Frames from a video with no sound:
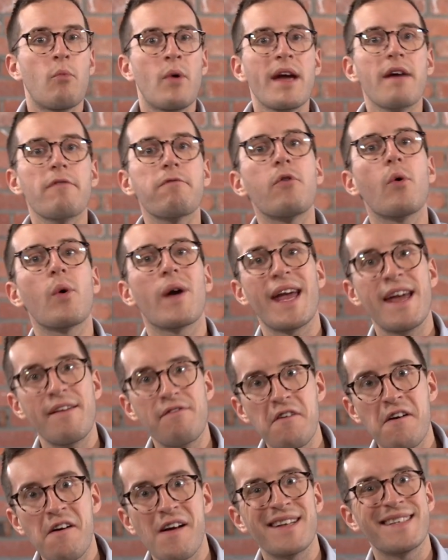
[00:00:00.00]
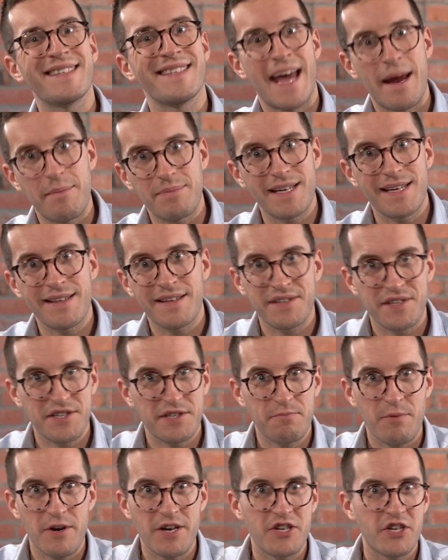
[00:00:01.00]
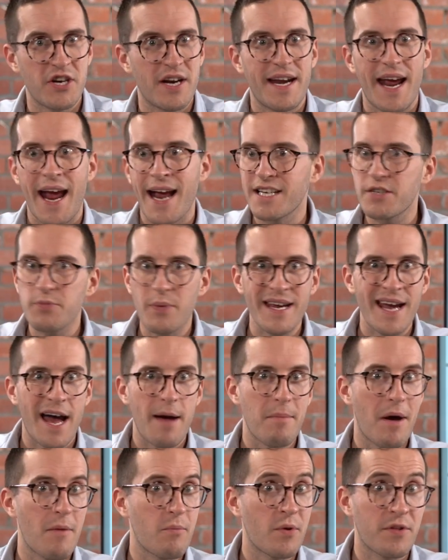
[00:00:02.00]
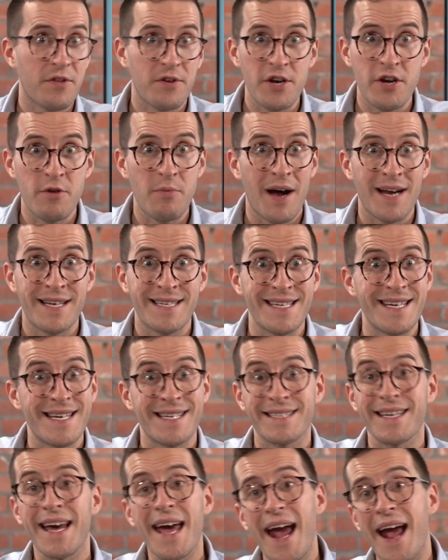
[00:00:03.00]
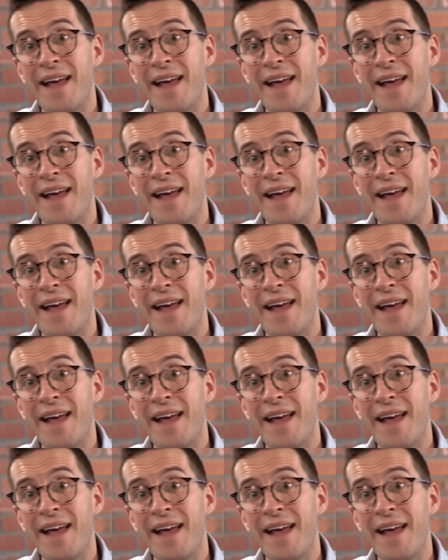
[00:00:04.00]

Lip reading: we are forever adapting this spreadsheet as we come up with new ideas.